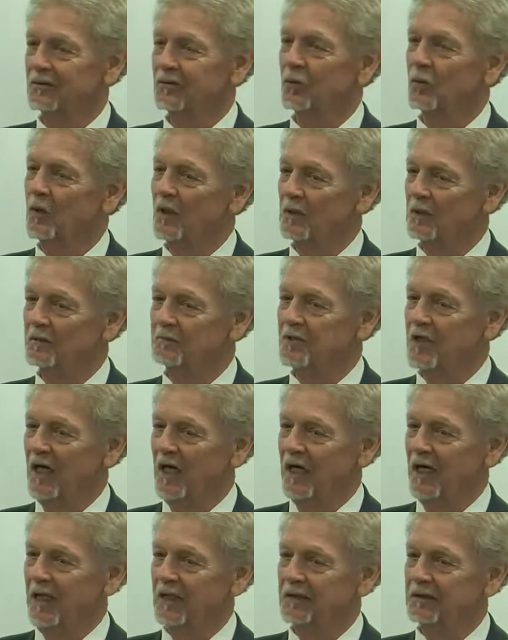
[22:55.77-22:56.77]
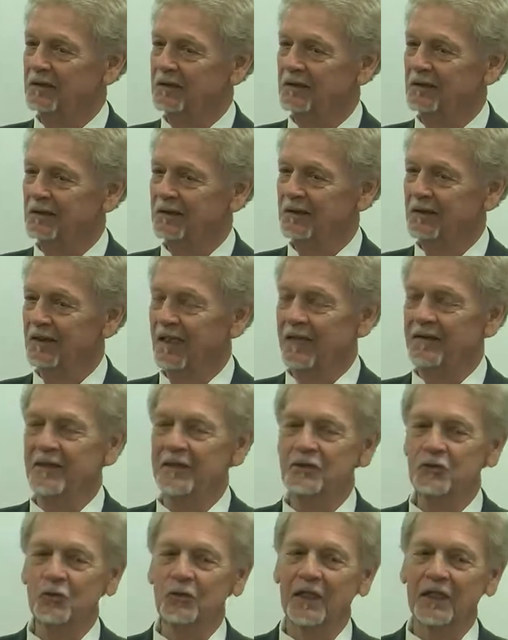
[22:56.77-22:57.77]
the will of God, and
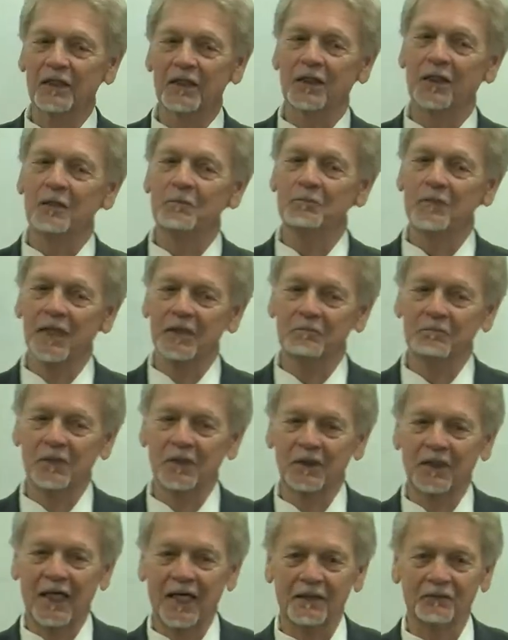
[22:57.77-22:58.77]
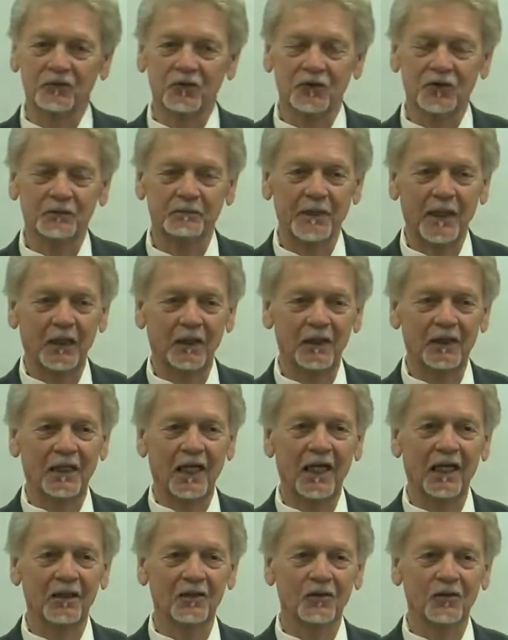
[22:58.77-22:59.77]
then you get a commitment after
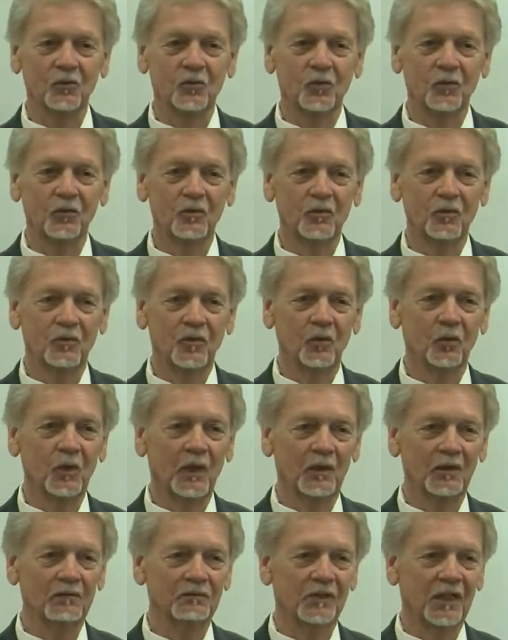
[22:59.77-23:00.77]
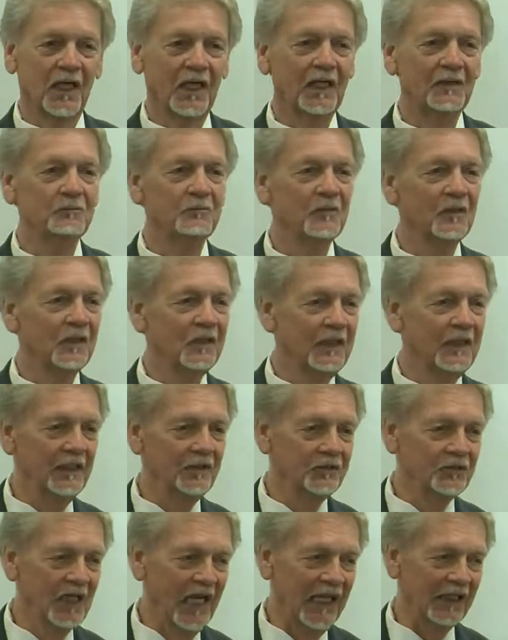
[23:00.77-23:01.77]
spelling out the, the will of God
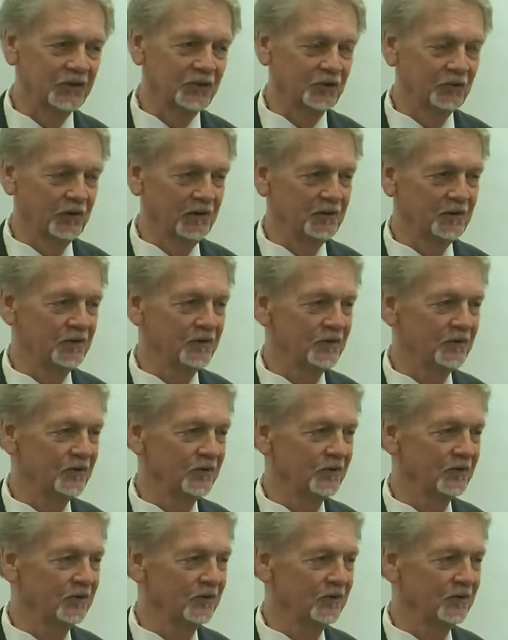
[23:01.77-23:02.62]
in doctrines